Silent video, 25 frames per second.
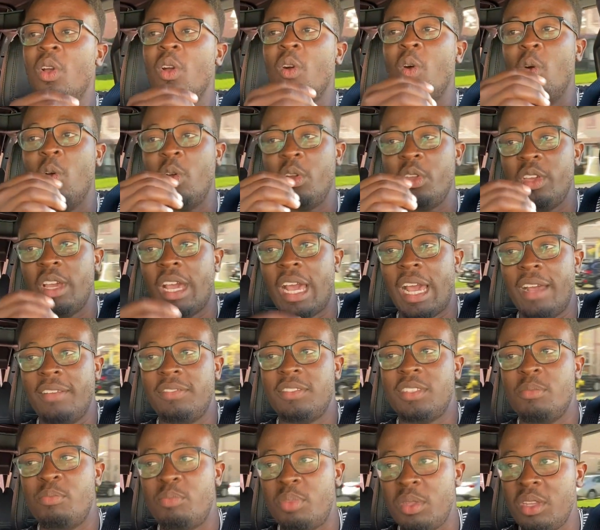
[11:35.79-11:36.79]
or you have
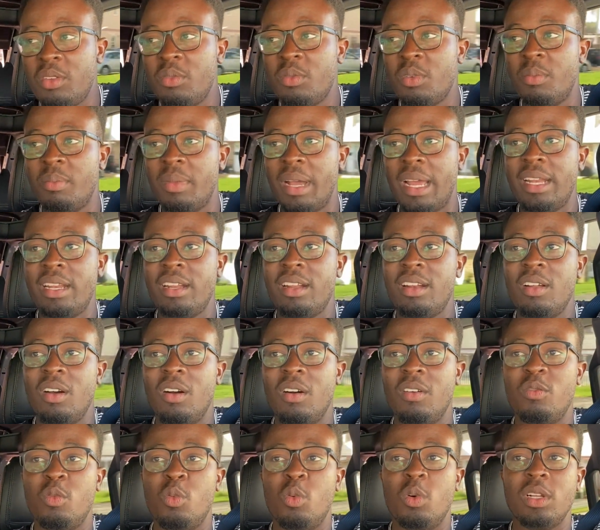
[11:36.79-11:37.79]
to be reminded
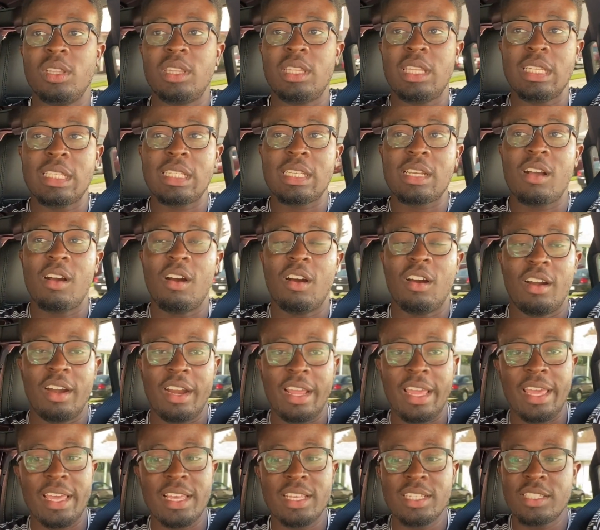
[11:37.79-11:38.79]
of what this car
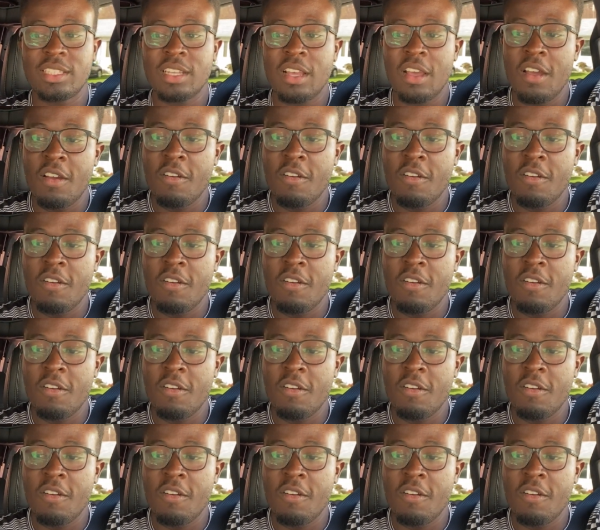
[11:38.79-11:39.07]
is.